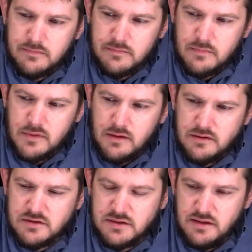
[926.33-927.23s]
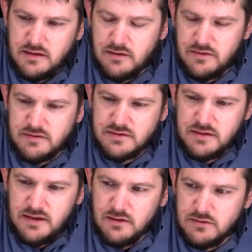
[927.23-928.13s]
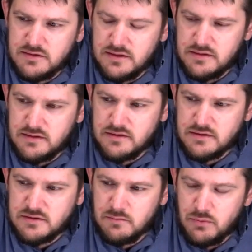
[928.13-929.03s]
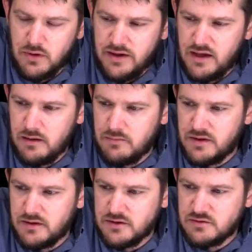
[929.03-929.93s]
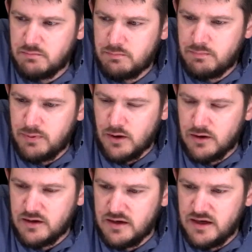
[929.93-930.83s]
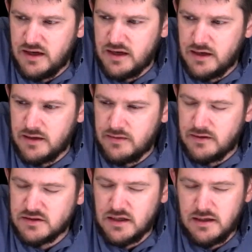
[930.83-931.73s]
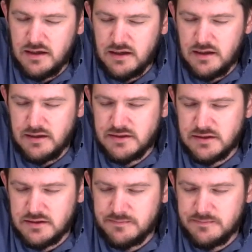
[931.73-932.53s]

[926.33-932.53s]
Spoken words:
There's guilt, and there's blame, and there's bargaining, and it's